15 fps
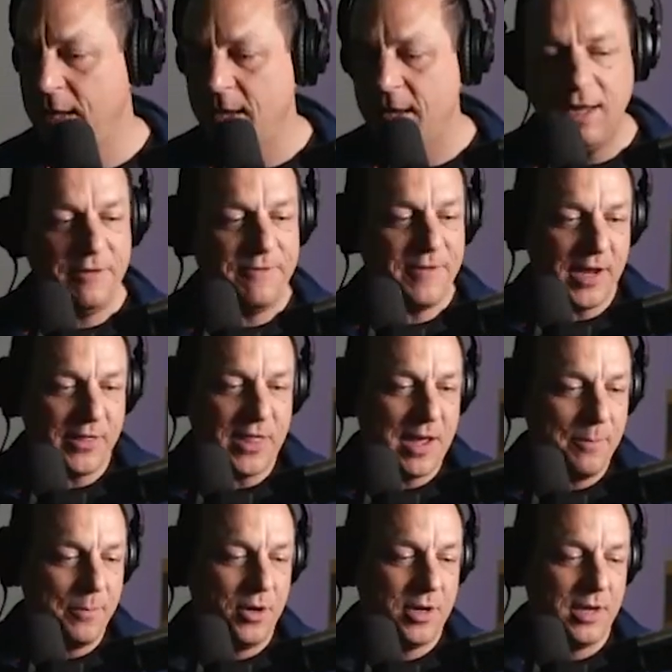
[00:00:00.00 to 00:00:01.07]
In fact,
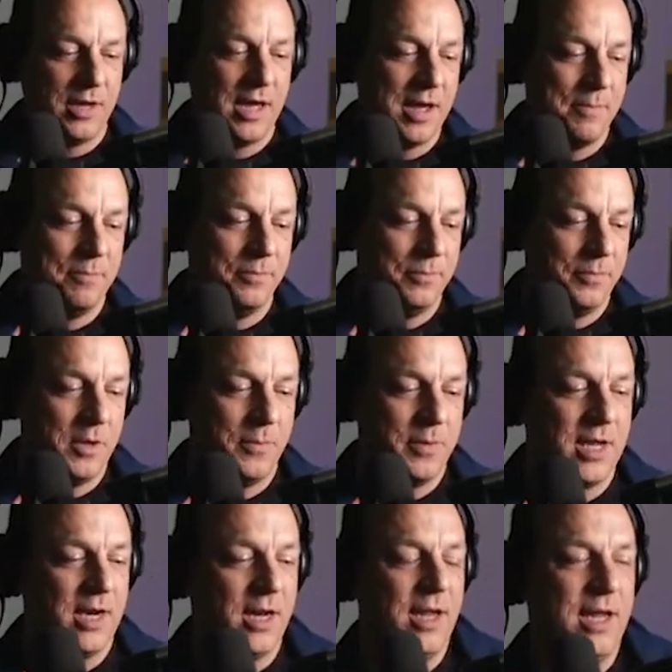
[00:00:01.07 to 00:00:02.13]
that book that we're
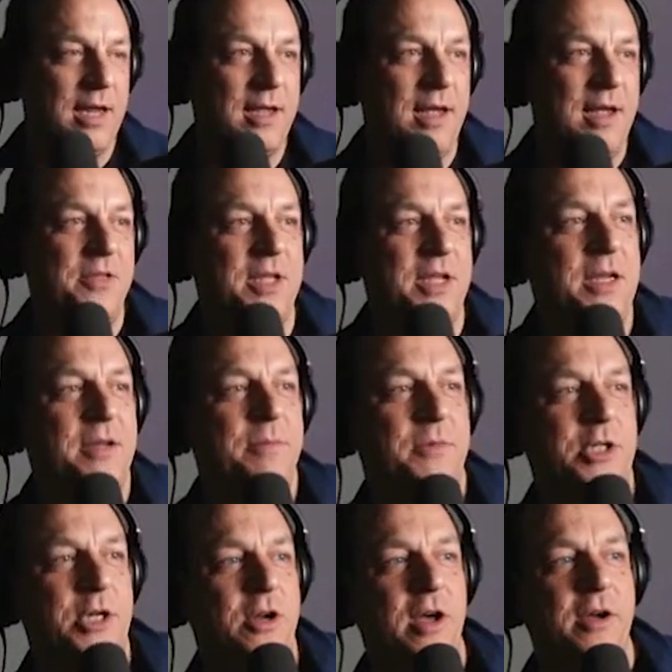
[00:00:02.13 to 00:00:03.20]
going to link in the
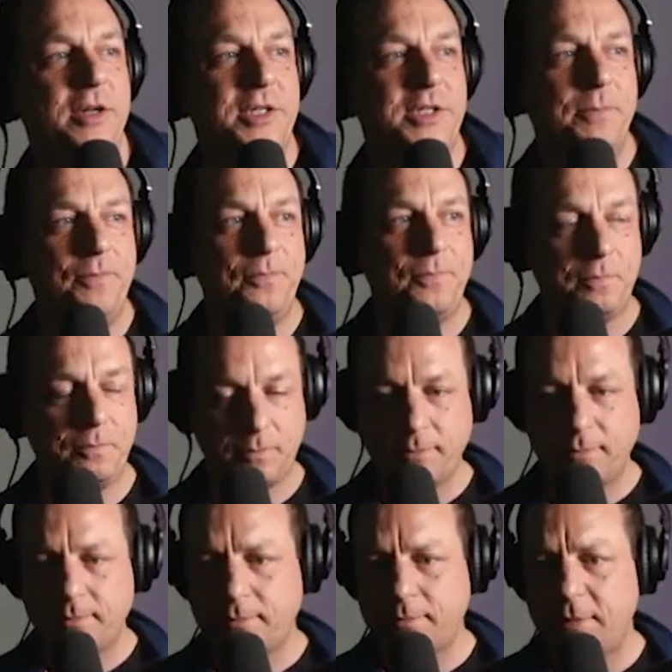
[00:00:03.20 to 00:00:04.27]
show notes,
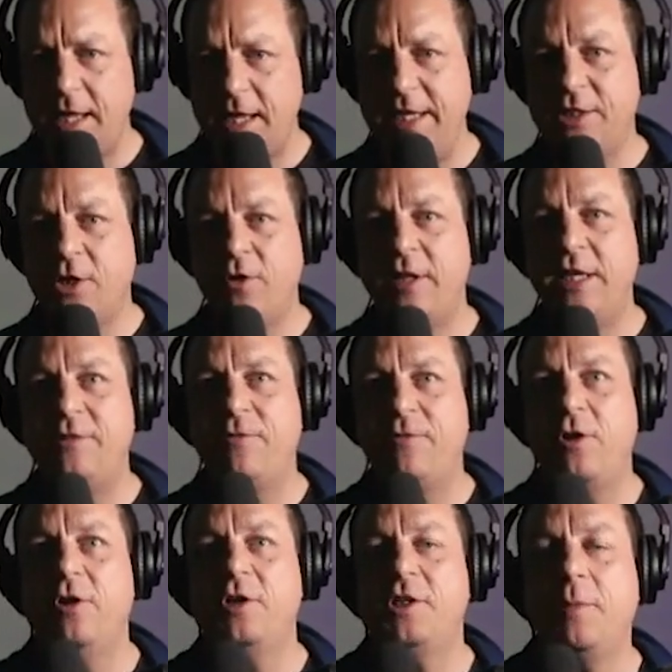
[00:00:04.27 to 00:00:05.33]
he's got these
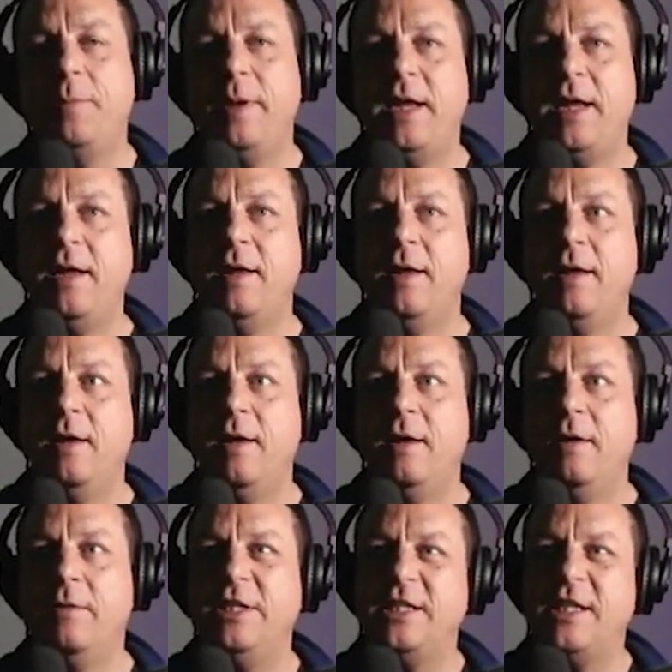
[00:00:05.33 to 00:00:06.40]
fluoroscopy,
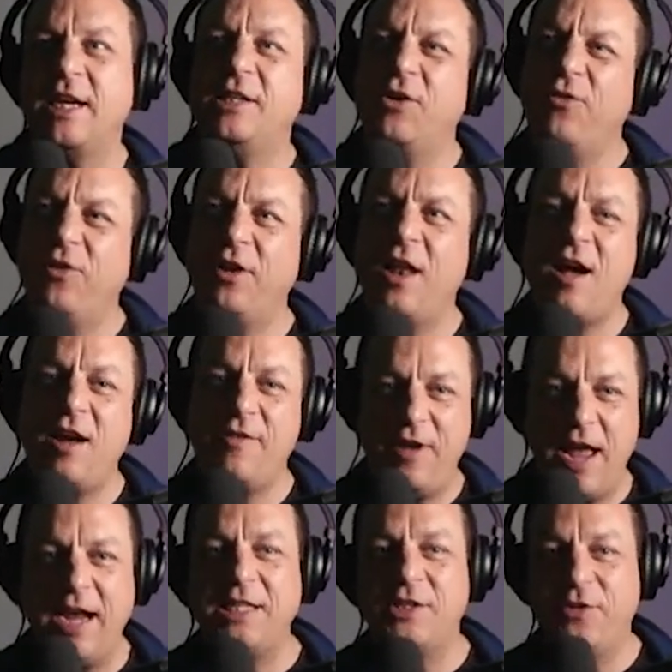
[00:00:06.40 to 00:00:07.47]
which is like a sort of live
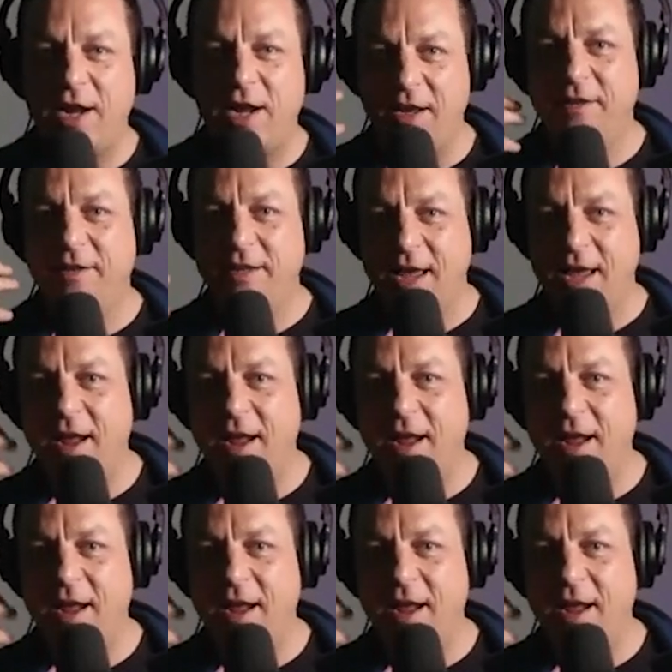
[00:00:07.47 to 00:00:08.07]
x-ray. Yeah.